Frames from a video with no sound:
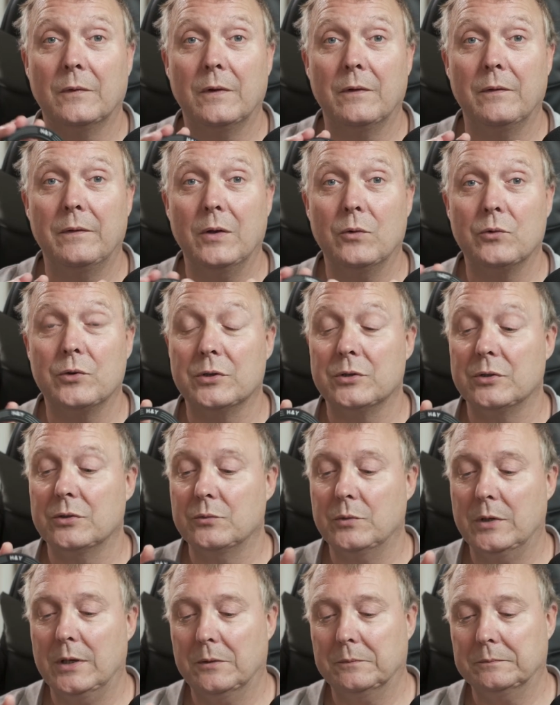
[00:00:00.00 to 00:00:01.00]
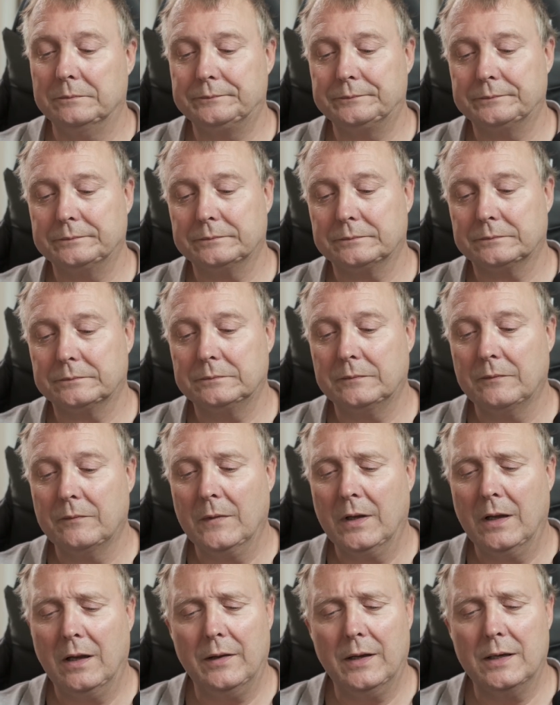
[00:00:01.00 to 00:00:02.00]
filters as well.
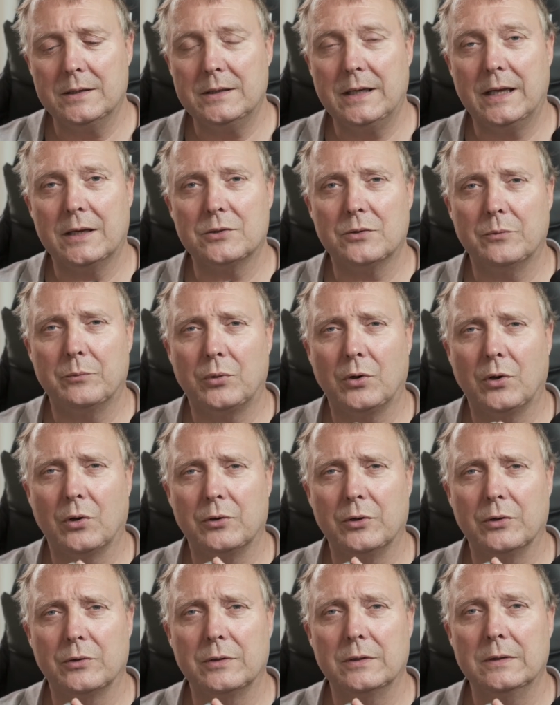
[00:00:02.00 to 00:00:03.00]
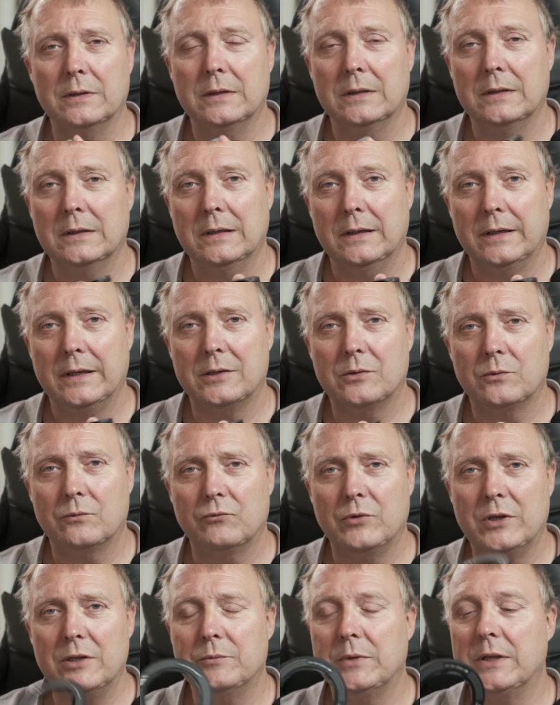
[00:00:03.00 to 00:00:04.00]
I think it's an excellent product. It's
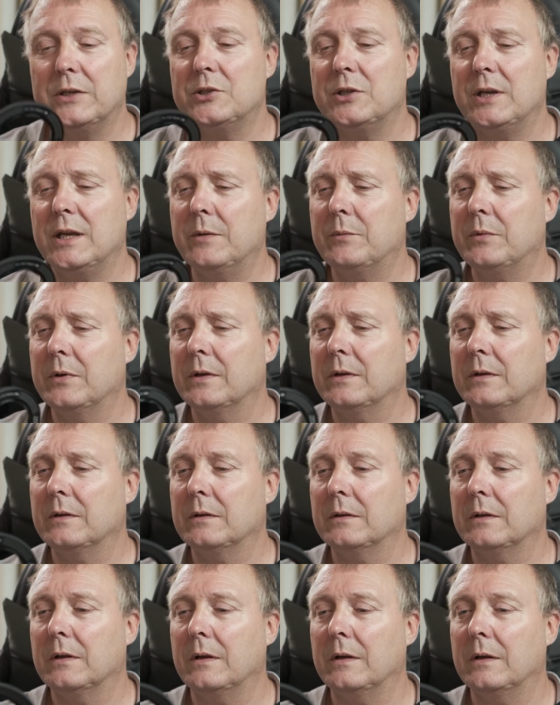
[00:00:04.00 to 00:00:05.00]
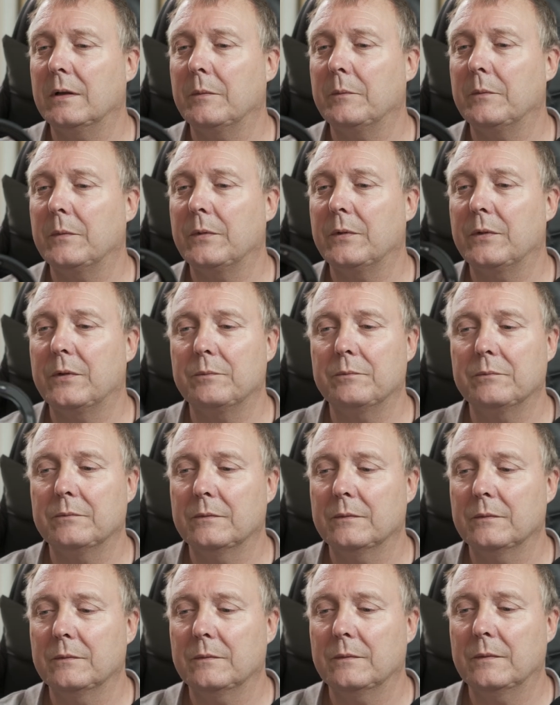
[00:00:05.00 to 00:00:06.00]
reasonably cheap. In
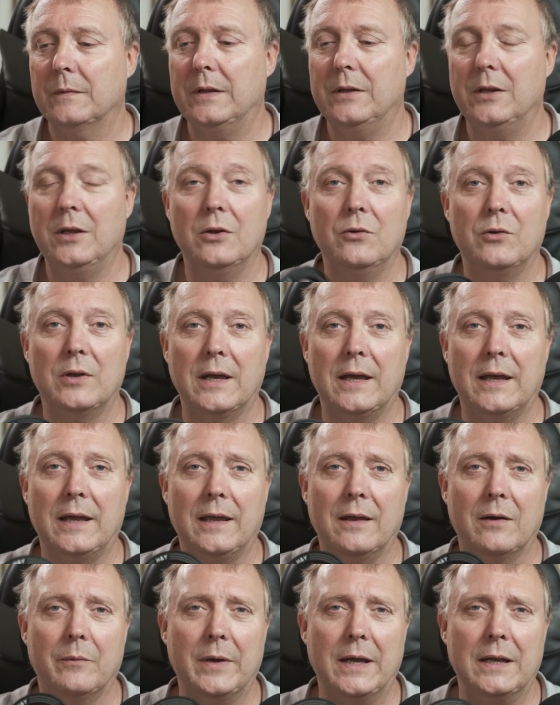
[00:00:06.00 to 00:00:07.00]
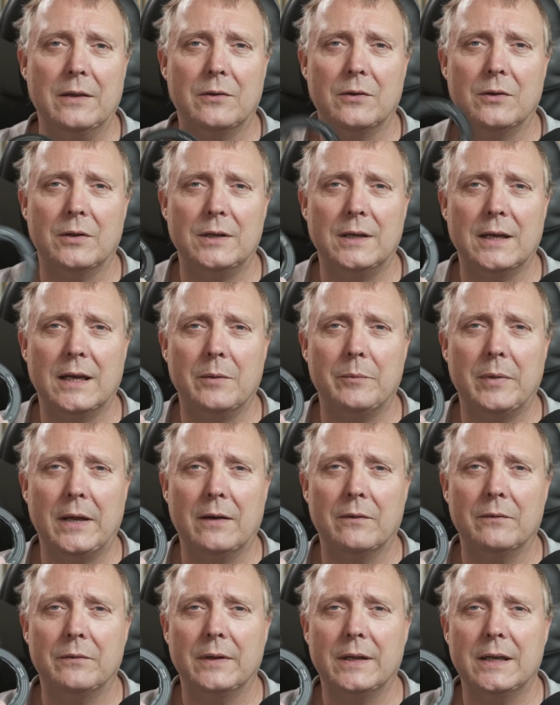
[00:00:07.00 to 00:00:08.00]
the UK I paid
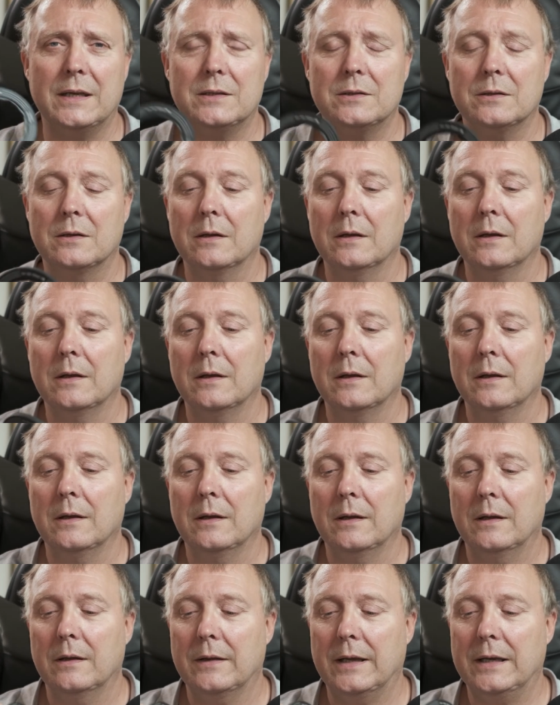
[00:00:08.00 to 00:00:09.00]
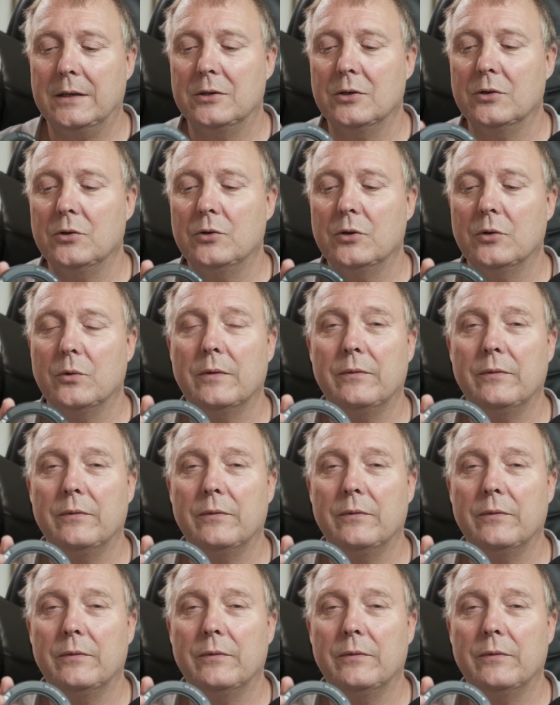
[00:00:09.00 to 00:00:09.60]
£38 for this. They do a